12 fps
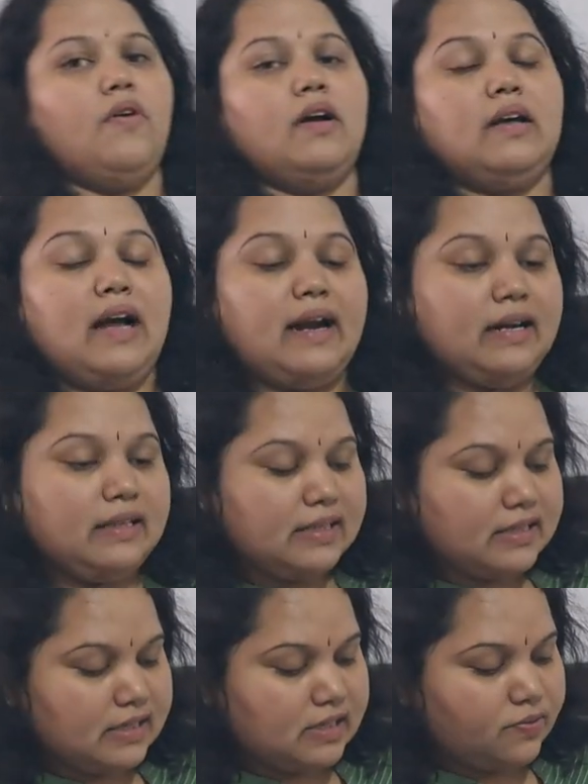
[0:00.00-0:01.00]
and
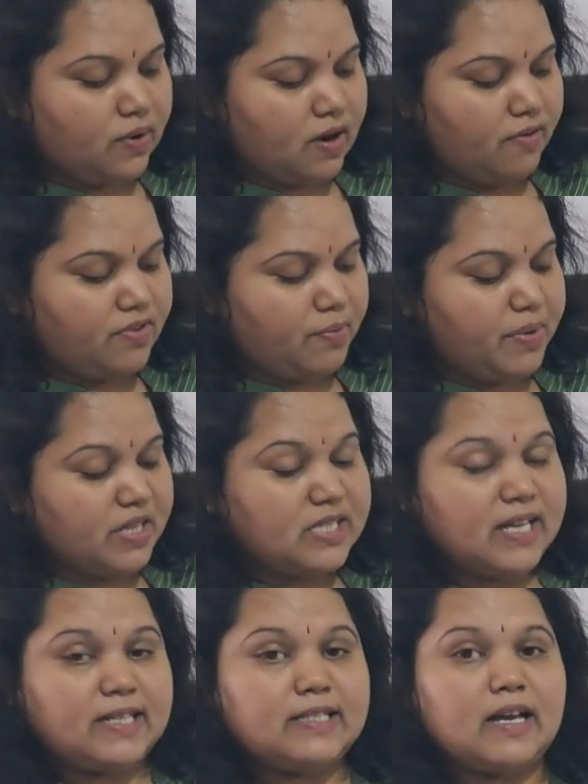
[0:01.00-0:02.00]
this is one of the best
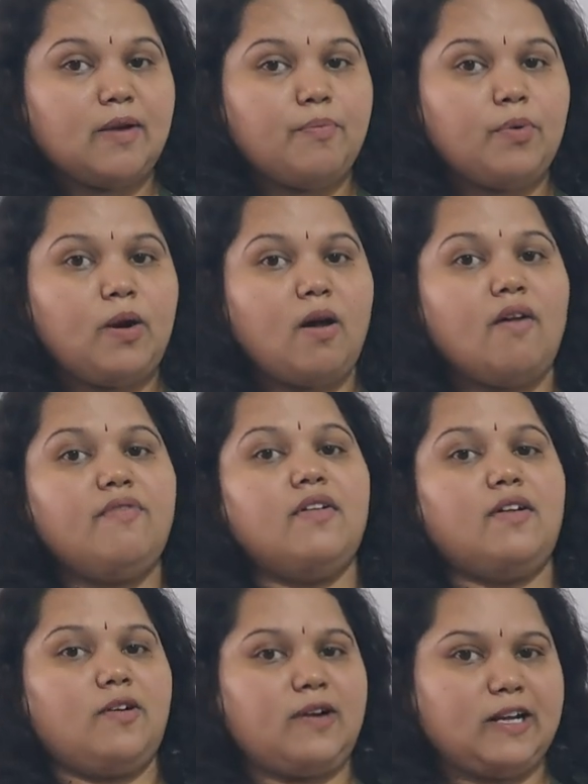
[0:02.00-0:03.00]
example of
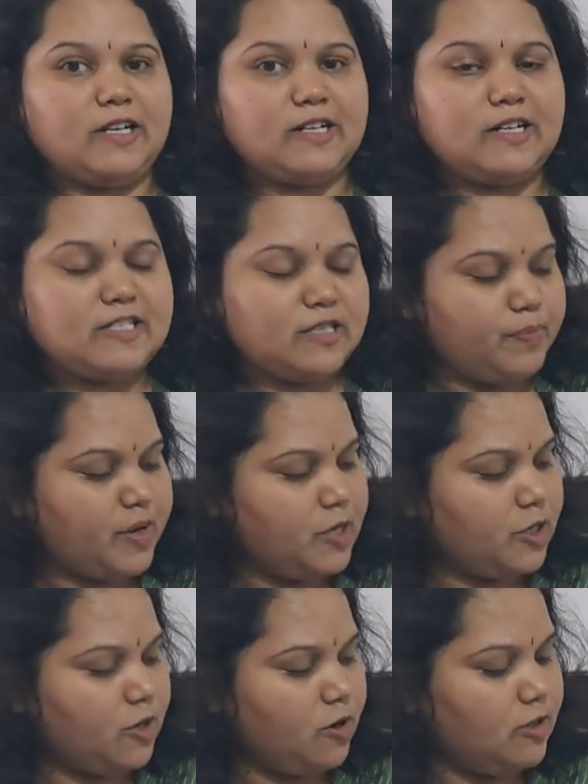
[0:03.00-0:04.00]
rotational
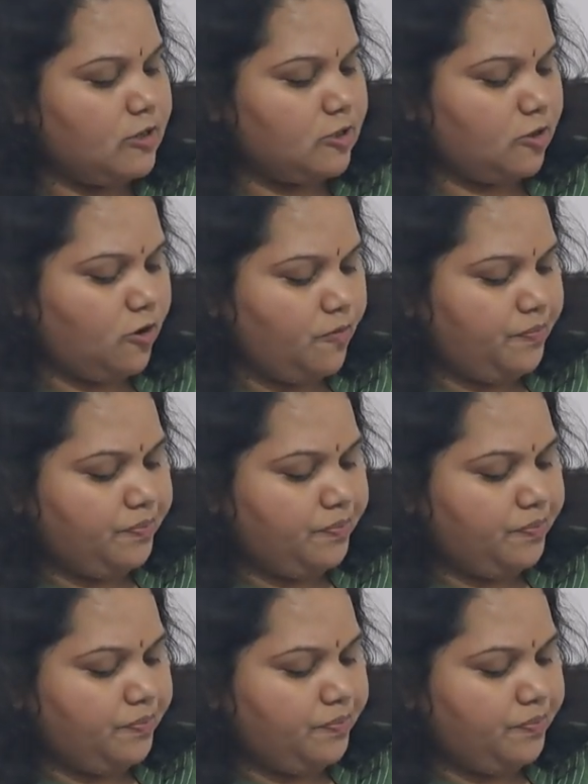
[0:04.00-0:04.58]
symmetry also.